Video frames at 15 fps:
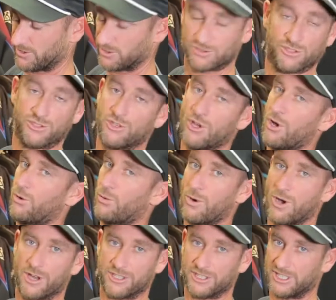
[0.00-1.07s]
There's no
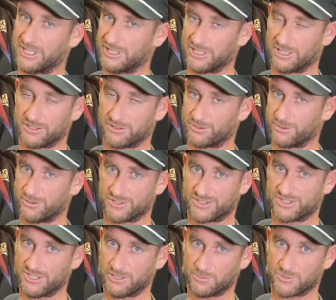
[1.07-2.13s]
water getting in through the
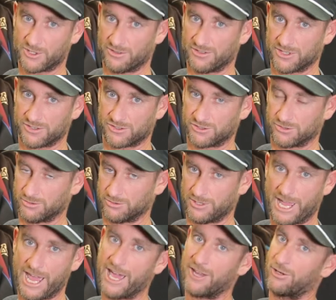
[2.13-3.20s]
seams on this suit
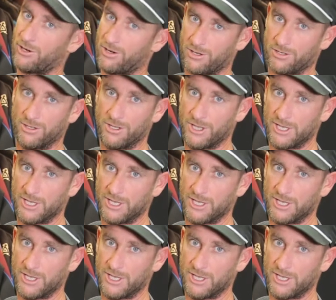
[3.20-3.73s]
at all.